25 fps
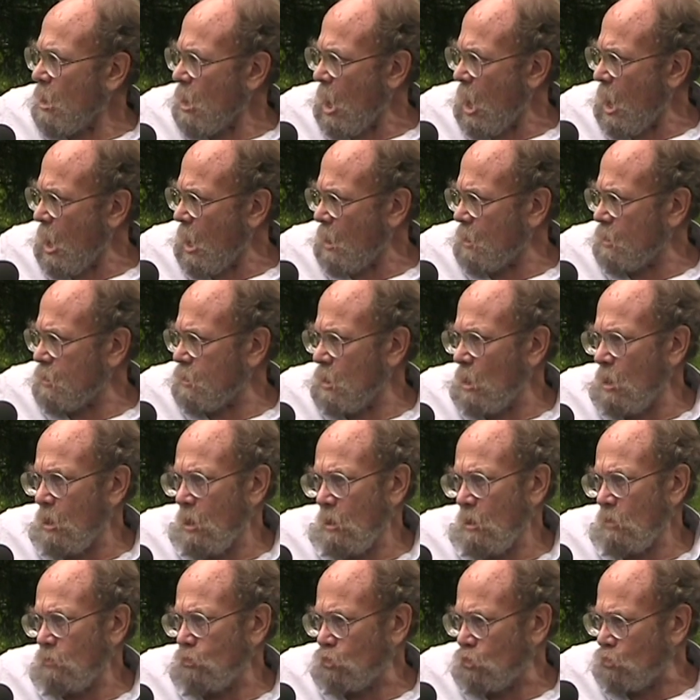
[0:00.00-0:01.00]
And
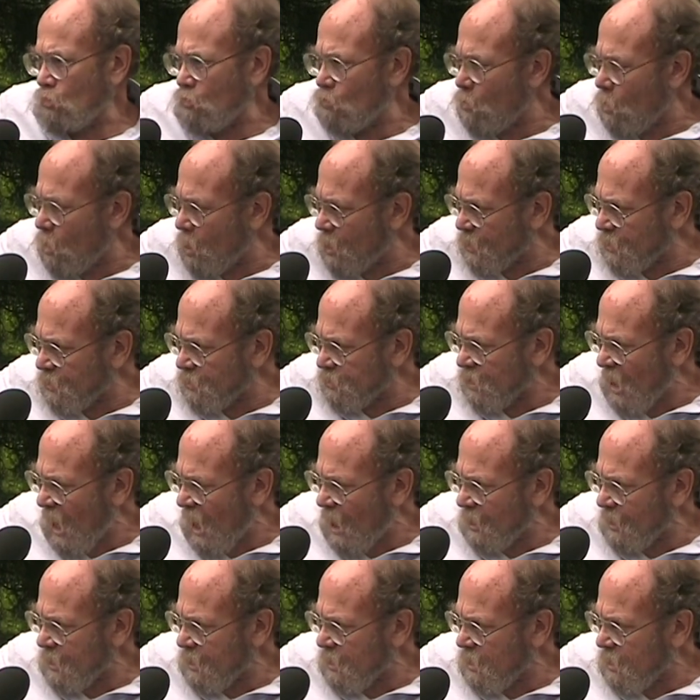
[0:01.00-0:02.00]
you want us
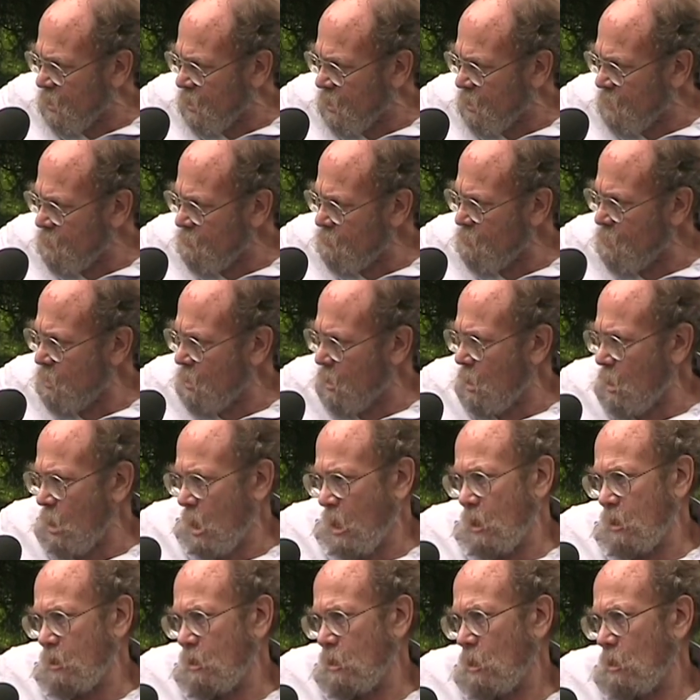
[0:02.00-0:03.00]
out of here,
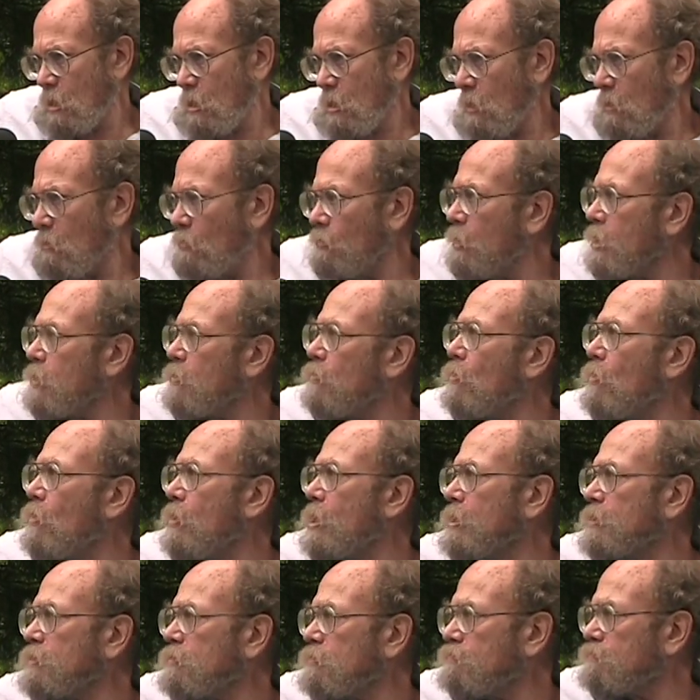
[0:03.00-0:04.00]
and we
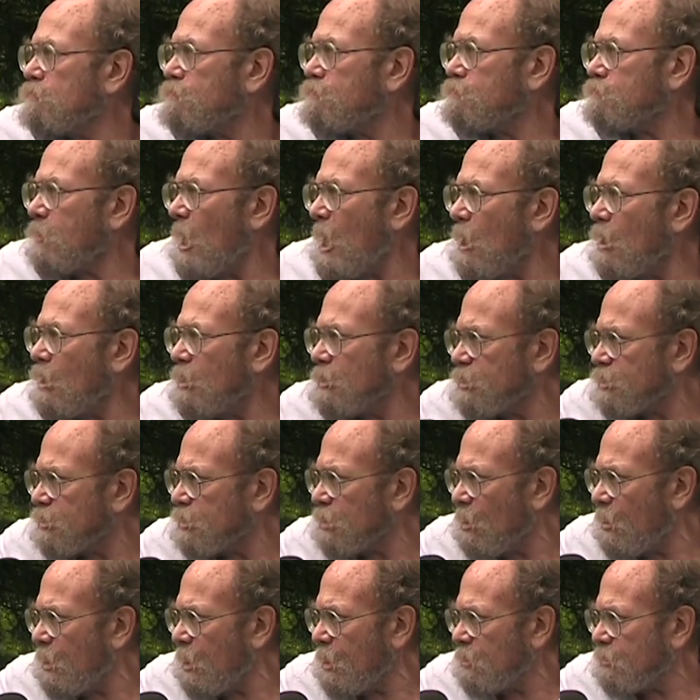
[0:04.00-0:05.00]
want
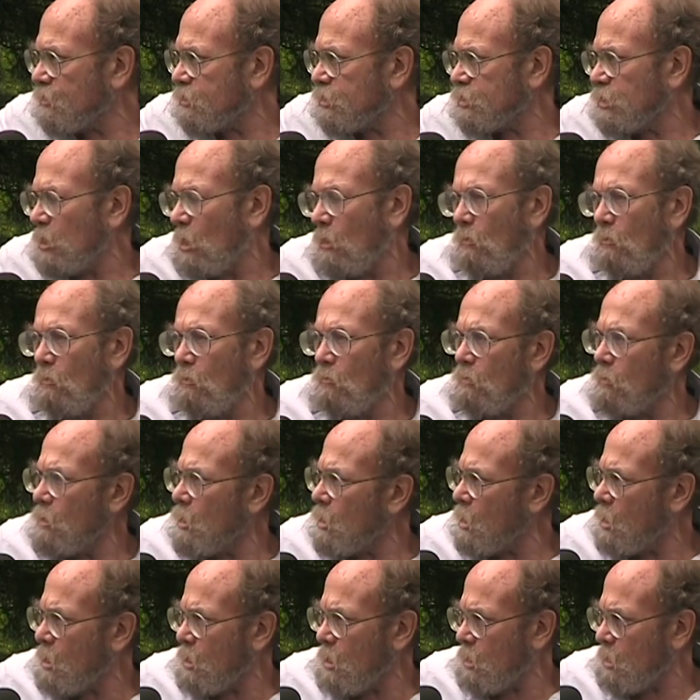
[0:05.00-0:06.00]
Palestine,
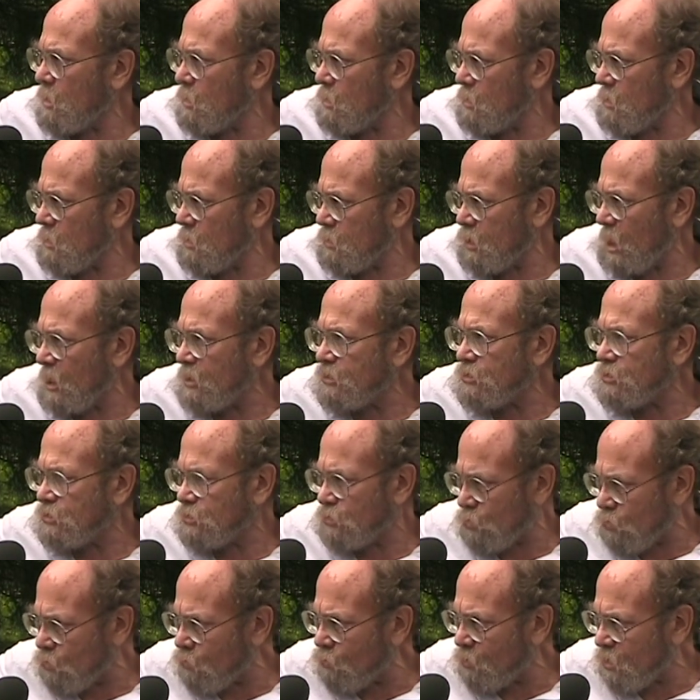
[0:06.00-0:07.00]
so let's
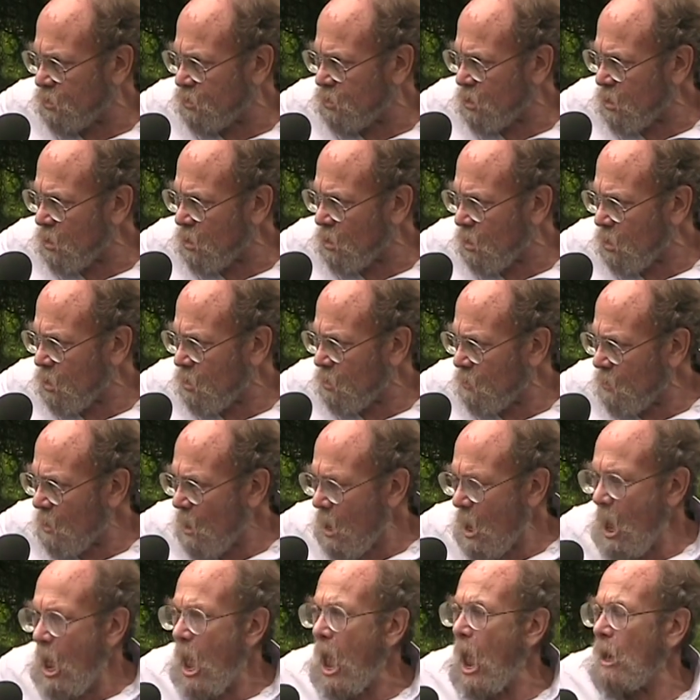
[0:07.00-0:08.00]
do a deal.
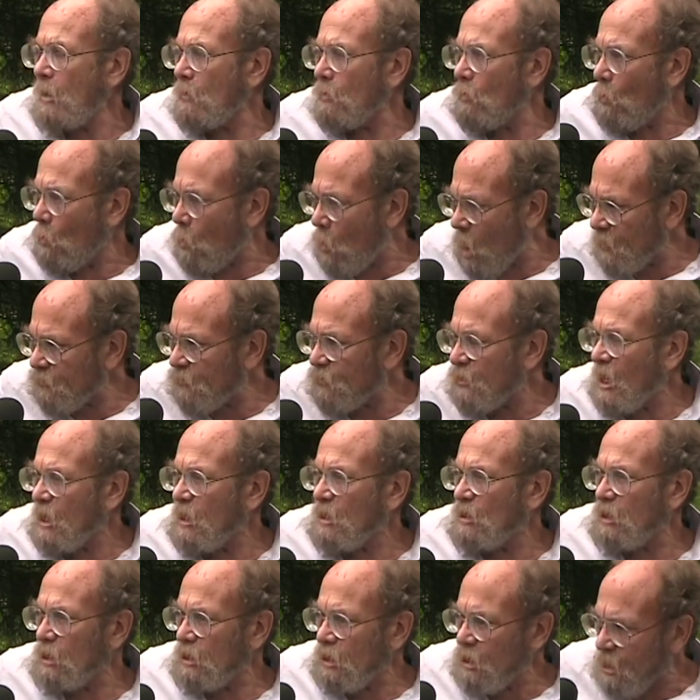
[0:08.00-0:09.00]
And what
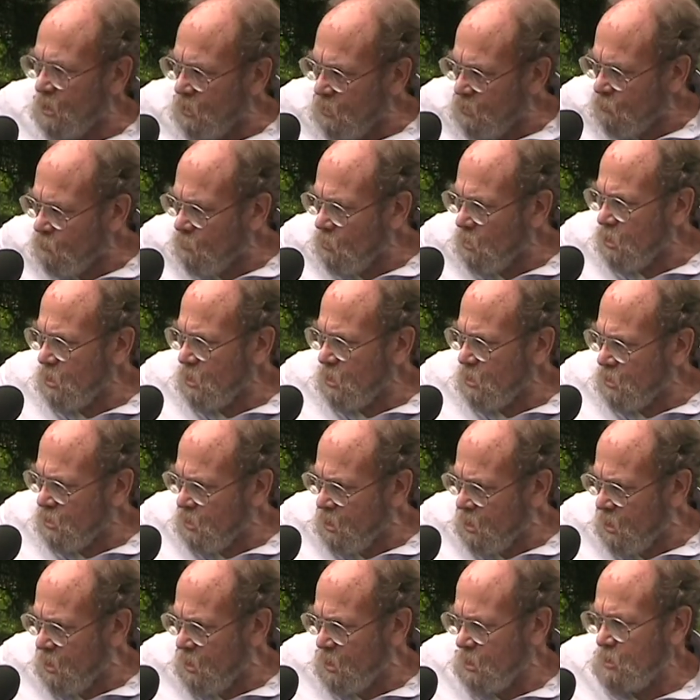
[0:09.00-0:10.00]
they literally
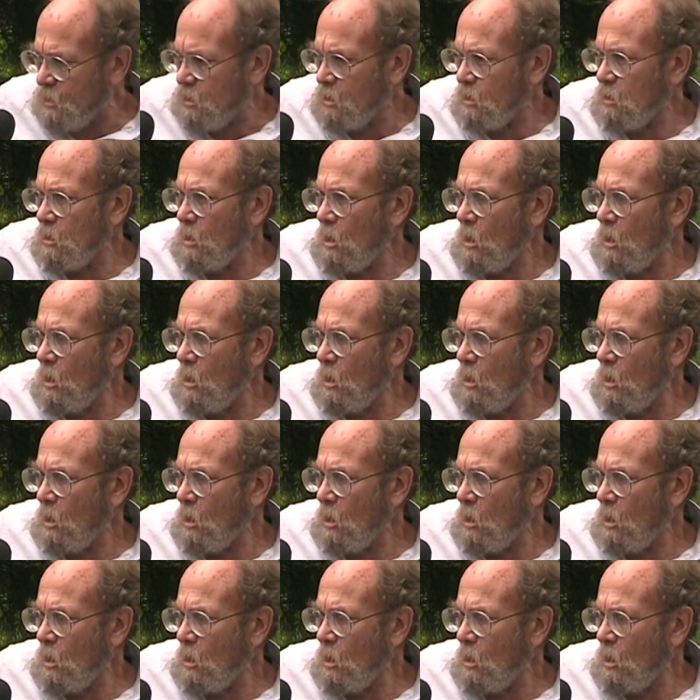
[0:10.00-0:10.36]
did